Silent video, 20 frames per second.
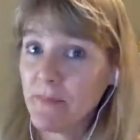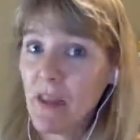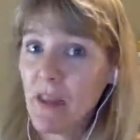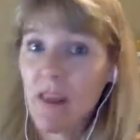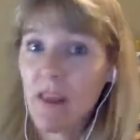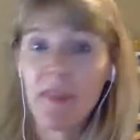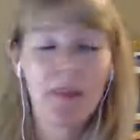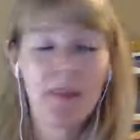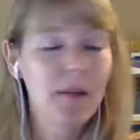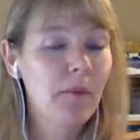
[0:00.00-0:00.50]

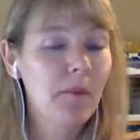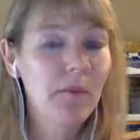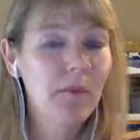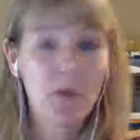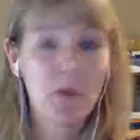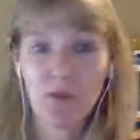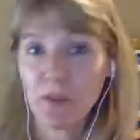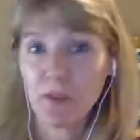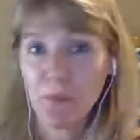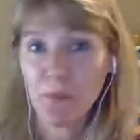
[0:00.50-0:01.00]
the
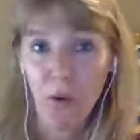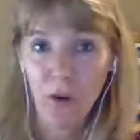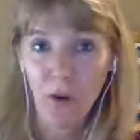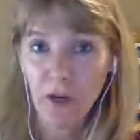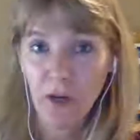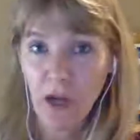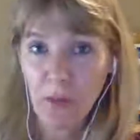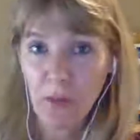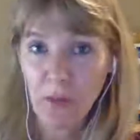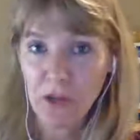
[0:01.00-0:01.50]
most important
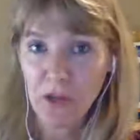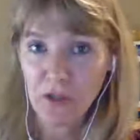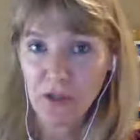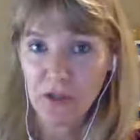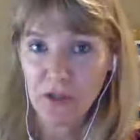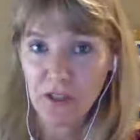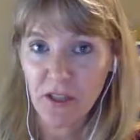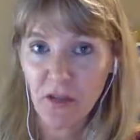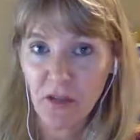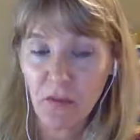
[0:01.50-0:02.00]
comprehension
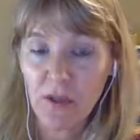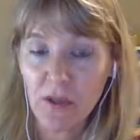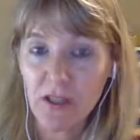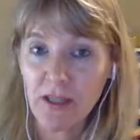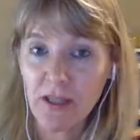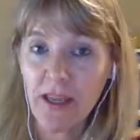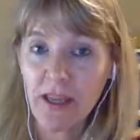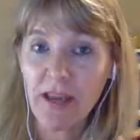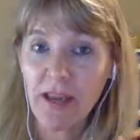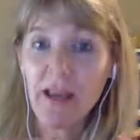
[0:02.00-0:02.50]
skill that we need to
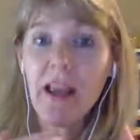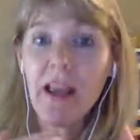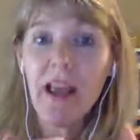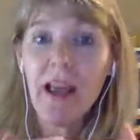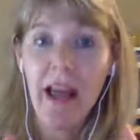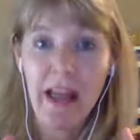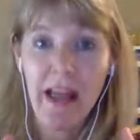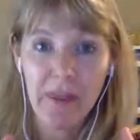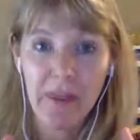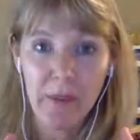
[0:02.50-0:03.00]
get
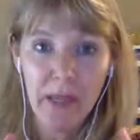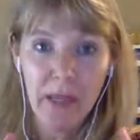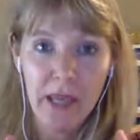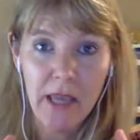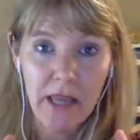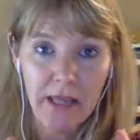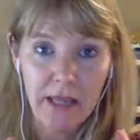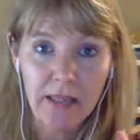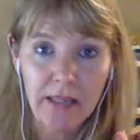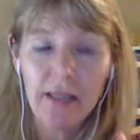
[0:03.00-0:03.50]
at the
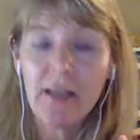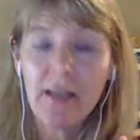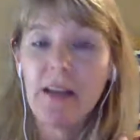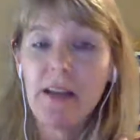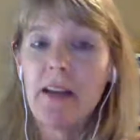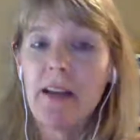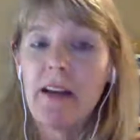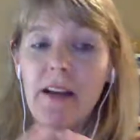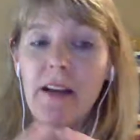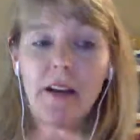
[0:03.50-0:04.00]
beginning.
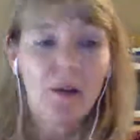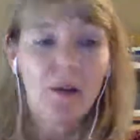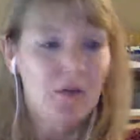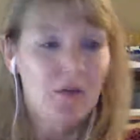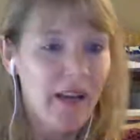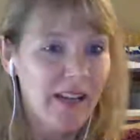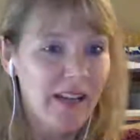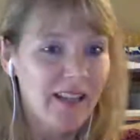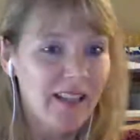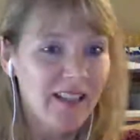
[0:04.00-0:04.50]
All
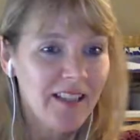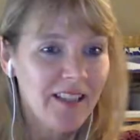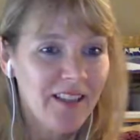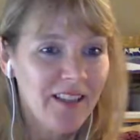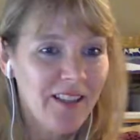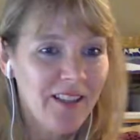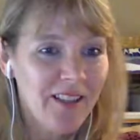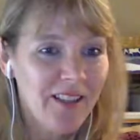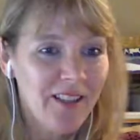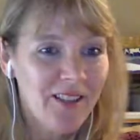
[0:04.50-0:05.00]
right,
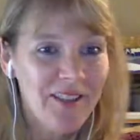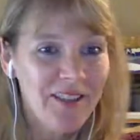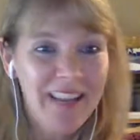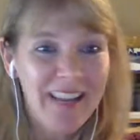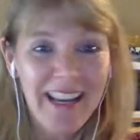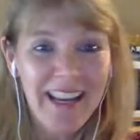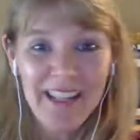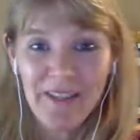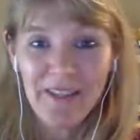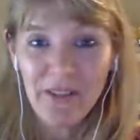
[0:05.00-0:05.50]
so
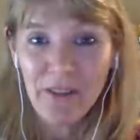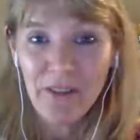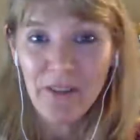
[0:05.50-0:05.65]
thanks for